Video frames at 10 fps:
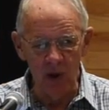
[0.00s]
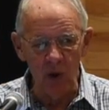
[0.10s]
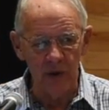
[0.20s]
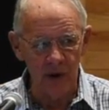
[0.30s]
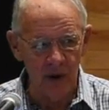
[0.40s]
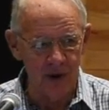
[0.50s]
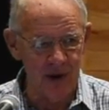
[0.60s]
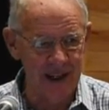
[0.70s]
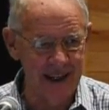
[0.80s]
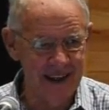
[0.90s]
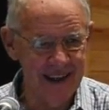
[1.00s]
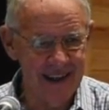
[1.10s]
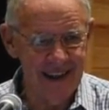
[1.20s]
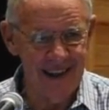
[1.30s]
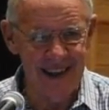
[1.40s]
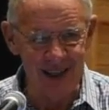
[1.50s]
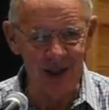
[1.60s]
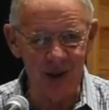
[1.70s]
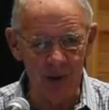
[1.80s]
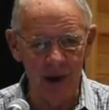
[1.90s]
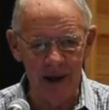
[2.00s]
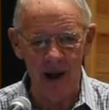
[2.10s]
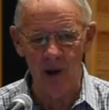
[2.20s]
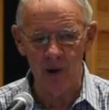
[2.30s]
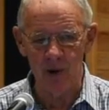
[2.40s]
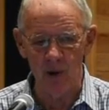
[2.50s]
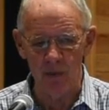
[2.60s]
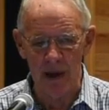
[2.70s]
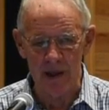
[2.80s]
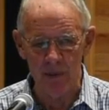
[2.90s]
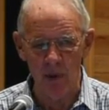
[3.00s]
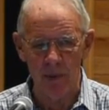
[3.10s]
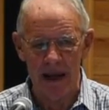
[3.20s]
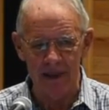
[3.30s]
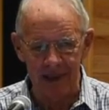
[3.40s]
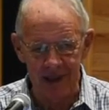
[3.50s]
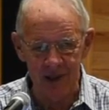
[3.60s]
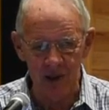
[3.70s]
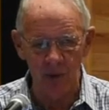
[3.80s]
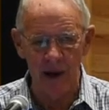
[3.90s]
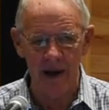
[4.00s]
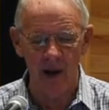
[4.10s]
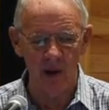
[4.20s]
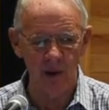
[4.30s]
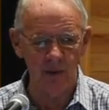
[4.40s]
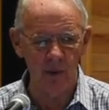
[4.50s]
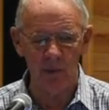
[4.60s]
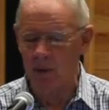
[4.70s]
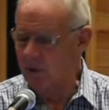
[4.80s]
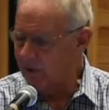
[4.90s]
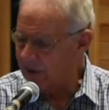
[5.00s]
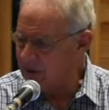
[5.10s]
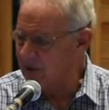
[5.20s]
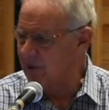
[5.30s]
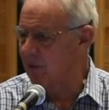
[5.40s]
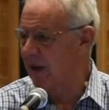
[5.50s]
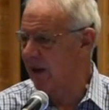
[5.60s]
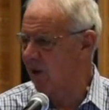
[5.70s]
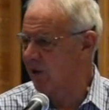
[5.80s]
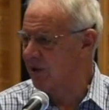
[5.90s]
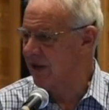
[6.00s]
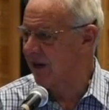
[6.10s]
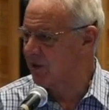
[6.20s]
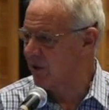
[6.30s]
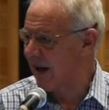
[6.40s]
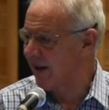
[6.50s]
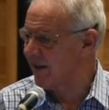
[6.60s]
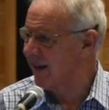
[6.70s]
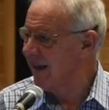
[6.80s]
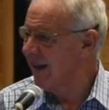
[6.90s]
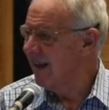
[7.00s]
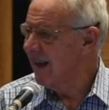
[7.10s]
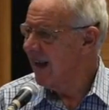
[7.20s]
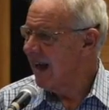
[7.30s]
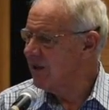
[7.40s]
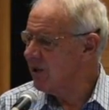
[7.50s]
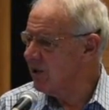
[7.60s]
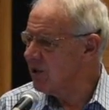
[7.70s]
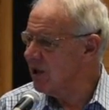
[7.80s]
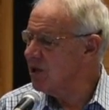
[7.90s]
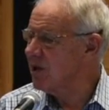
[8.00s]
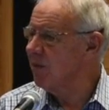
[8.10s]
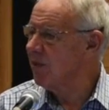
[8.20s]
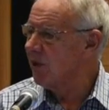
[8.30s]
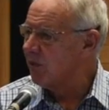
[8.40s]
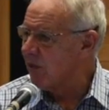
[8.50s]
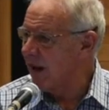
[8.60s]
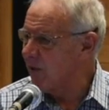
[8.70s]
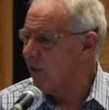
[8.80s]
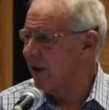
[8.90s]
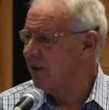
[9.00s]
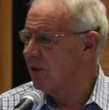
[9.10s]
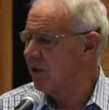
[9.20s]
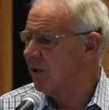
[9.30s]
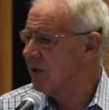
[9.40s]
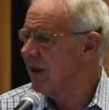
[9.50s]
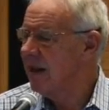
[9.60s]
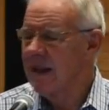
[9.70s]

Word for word: orthodoxly. This is the way to hold your baseball bat. This is the way to hold the football. This is the way to hold the tennis racket. And so you teach them the right way to do it.